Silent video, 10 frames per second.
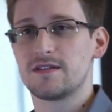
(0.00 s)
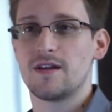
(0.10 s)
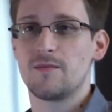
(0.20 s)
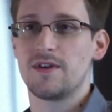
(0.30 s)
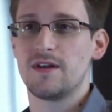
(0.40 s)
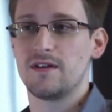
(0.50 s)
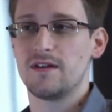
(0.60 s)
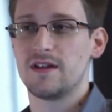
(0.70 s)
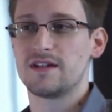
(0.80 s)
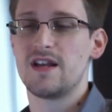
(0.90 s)
is something
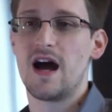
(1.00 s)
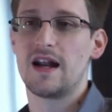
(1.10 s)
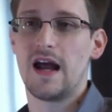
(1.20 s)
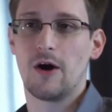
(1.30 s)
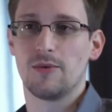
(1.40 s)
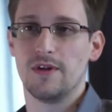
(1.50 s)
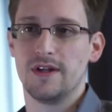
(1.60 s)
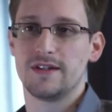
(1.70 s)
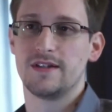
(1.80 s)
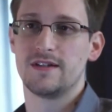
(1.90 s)
that's not our
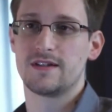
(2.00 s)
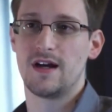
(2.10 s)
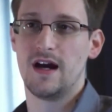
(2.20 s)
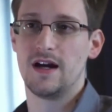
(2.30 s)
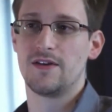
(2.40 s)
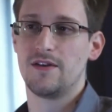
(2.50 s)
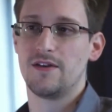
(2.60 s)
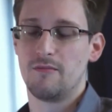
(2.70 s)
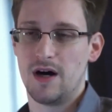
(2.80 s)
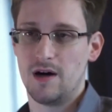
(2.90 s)
place to decide.
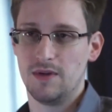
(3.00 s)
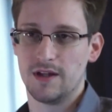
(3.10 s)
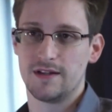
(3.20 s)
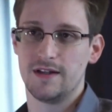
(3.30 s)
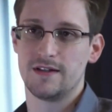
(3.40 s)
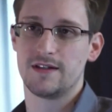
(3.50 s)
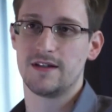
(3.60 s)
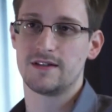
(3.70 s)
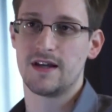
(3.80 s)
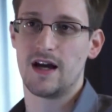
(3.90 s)
The public needs to
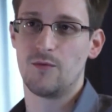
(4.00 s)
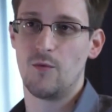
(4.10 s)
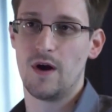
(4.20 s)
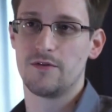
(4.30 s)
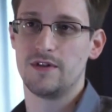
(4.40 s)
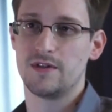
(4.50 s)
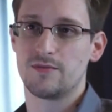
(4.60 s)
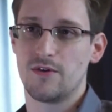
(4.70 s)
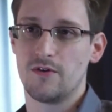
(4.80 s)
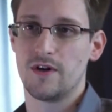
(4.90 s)
decide whether these
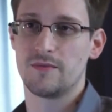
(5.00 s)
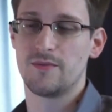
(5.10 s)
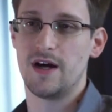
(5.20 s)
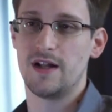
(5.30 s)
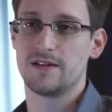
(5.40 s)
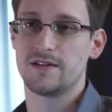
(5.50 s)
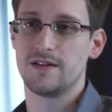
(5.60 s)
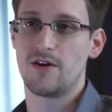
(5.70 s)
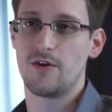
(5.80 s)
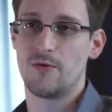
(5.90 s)
programs and
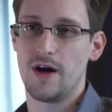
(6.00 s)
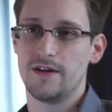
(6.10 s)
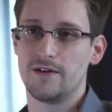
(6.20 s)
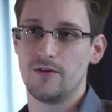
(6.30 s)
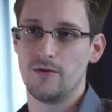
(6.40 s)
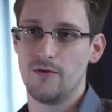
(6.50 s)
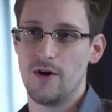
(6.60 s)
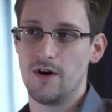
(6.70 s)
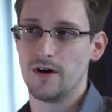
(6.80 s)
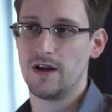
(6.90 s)
policies are right or
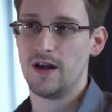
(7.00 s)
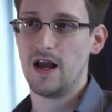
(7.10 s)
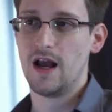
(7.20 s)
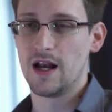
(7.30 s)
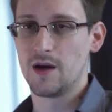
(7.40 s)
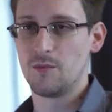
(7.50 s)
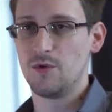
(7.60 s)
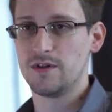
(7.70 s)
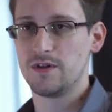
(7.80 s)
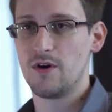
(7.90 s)
wrong. And I'm
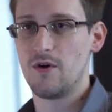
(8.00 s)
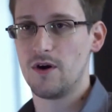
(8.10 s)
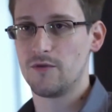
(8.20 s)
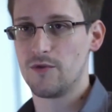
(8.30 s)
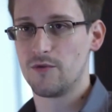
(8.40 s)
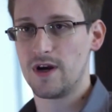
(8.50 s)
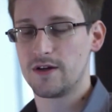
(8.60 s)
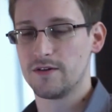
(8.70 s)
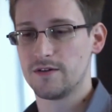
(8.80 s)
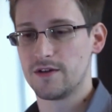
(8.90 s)
willing to go on the
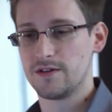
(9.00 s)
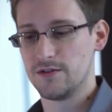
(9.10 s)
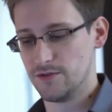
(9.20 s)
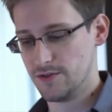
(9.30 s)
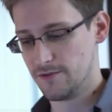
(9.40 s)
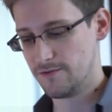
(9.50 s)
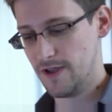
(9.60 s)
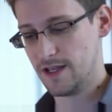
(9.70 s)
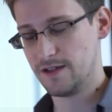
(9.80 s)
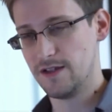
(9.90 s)
record to
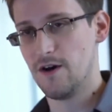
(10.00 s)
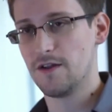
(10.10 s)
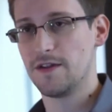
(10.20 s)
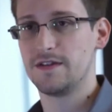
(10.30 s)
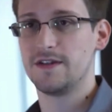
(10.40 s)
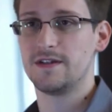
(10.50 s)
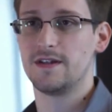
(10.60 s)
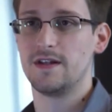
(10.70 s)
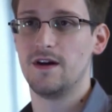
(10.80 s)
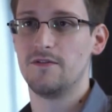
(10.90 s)
defend the
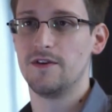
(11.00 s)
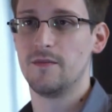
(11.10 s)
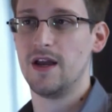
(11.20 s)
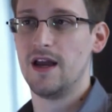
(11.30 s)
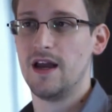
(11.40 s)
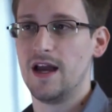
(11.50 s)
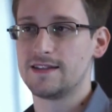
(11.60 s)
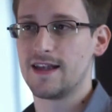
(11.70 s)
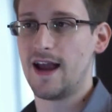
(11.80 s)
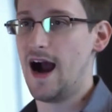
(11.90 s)
authenticity of them and
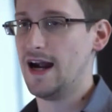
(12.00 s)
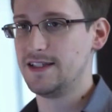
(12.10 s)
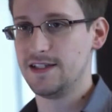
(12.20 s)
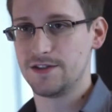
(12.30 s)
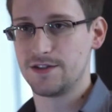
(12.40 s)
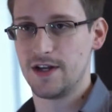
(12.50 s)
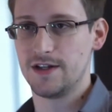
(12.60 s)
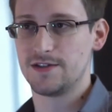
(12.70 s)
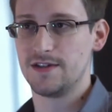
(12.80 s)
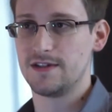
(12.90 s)
say, I didn't
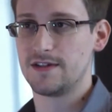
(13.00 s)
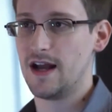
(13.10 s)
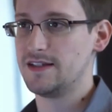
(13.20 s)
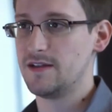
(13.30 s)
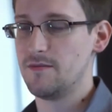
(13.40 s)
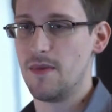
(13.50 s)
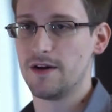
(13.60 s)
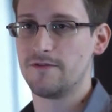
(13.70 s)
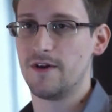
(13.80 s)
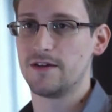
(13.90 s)
change these. I didn't
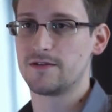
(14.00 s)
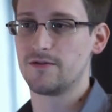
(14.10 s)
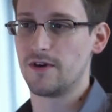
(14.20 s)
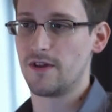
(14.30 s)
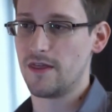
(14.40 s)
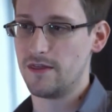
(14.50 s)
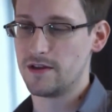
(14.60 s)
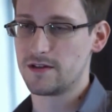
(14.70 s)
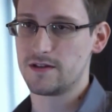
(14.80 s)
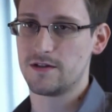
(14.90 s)
modify the story.
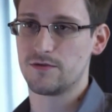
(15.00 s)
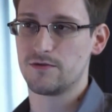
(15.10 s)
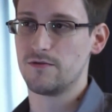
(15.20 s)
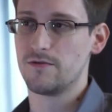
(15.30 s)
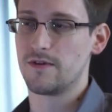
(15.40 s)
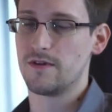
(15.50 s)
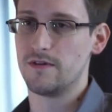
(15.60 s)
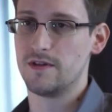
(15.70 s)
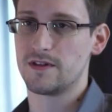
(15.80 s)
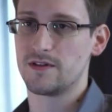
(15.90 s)
This is the truth.
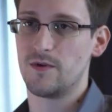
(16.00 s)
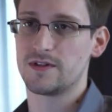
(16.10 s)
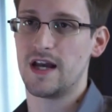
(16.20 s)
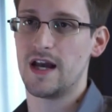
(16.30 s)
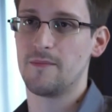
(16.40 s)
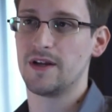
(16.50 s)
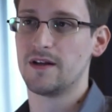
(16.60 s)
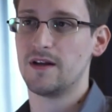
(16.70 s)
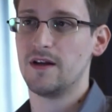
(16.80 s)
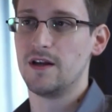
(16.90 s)
This is what's happening.
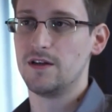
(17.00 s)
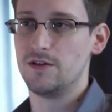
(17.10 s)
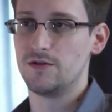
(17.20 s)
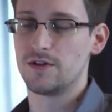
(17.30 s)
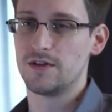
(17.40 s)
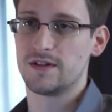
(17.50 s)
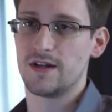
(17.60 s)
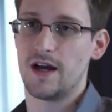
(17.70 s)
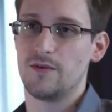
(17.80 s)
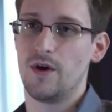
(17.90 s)
You should
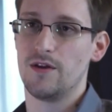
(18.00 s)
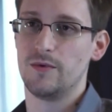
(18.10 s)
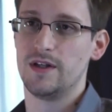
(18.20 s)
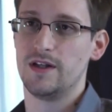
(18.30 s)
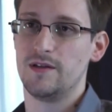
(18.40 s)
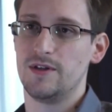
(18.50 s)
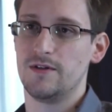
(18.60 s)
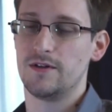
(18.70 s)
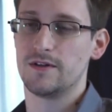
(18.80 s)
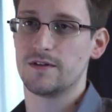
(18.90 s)
decide whether we need to be
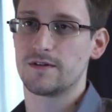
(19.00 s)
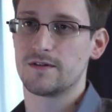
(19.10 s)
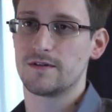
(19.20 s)
doing this.